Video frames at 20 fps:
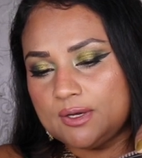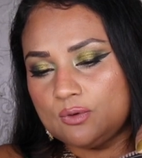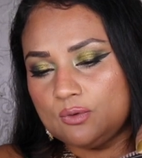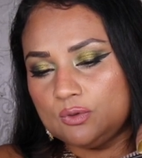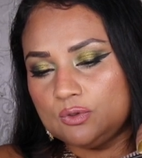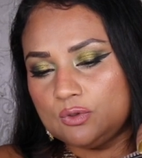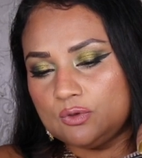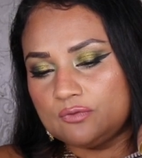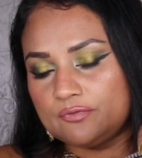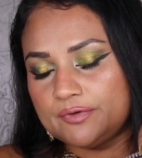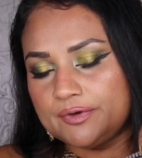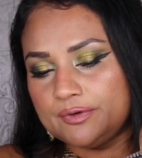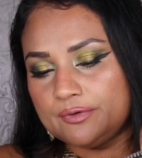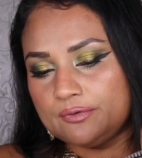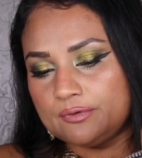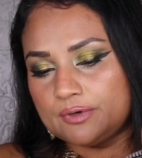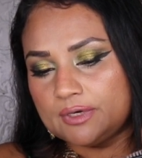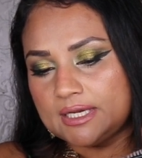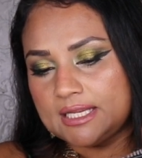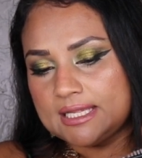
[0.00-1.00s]
all over
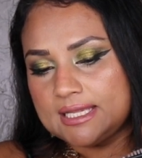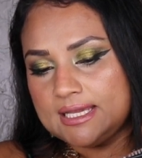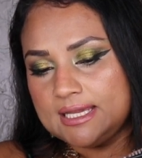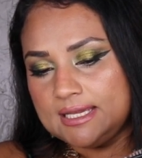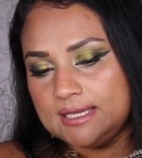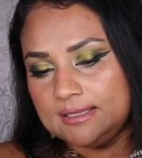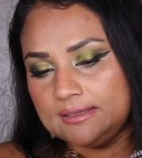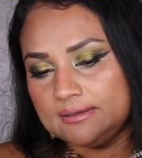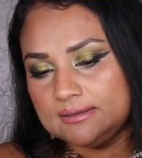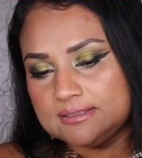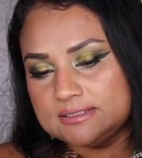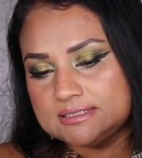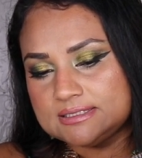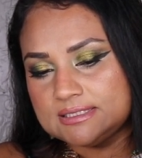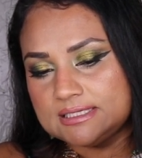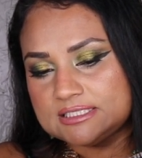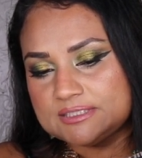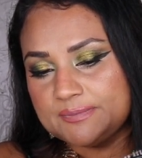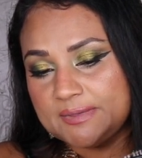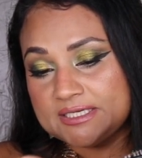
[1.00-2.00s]
your
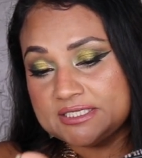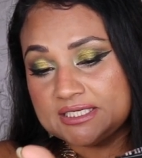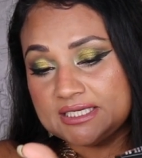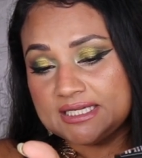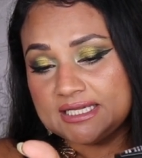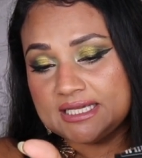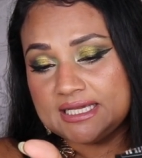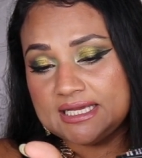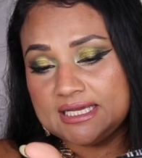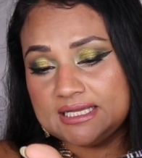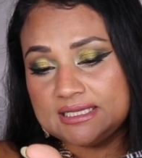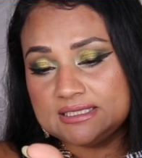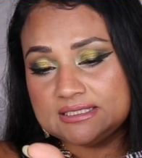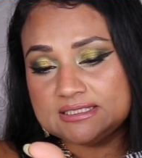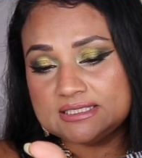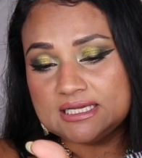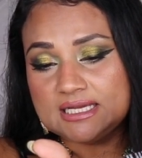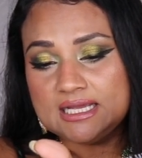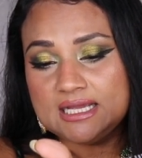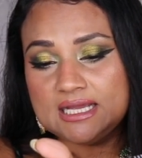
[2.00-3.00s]
heels, especially heels,